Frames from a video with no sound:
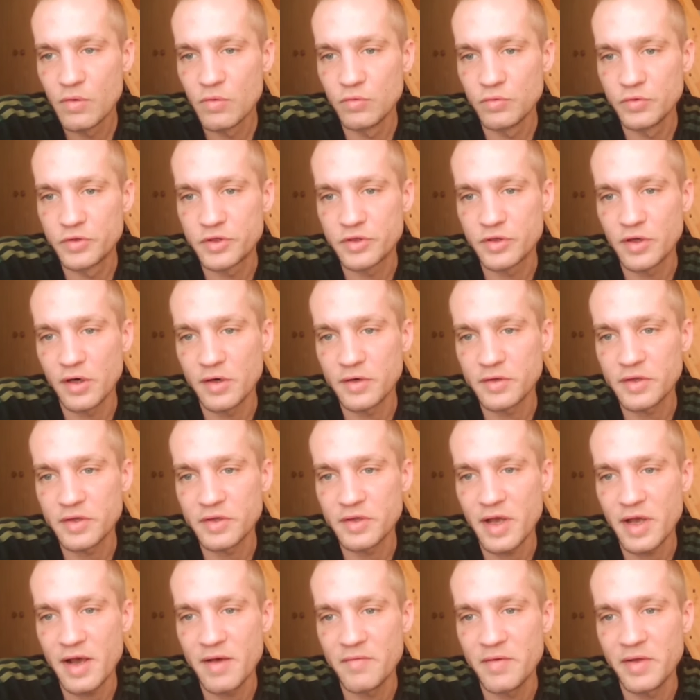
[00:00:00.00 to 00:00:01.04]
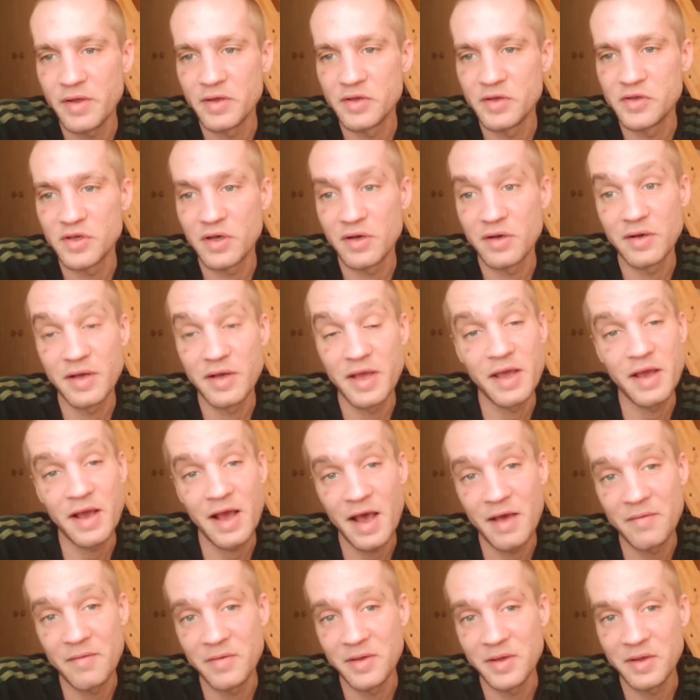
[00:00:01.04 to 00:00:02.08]
who started having
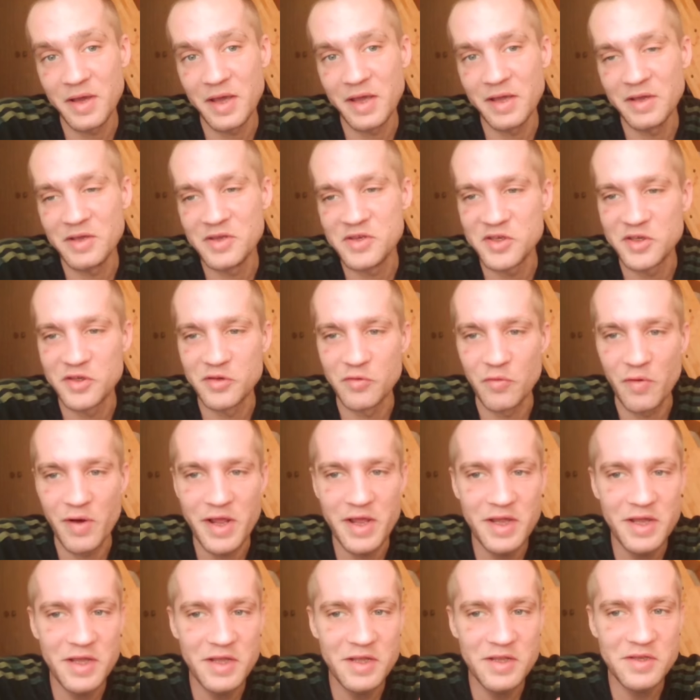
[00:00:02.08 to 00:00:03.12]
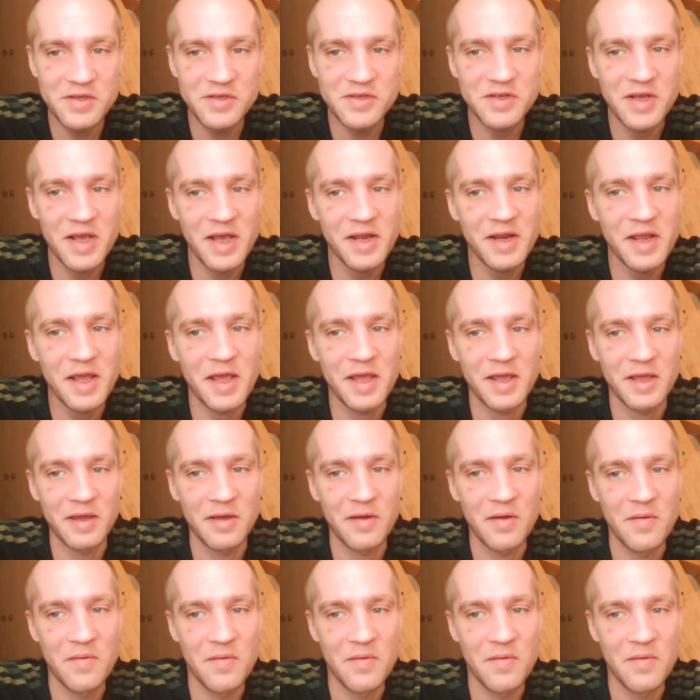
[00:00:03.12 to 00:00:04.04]
a strange headache